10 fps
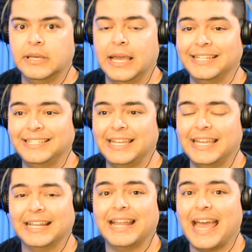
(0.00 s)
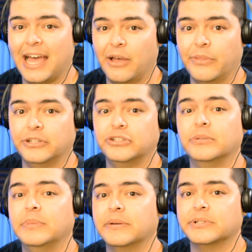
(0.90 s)
educate on how they
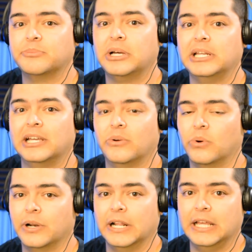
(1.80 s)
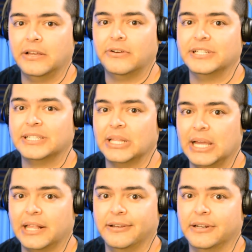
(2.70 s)
should be responding in order to increase the
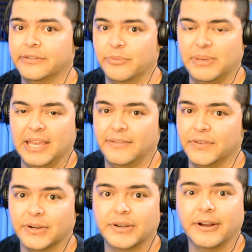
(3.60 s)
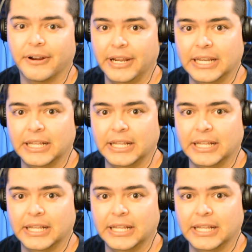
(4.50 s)
likelihood of a behavior occurring.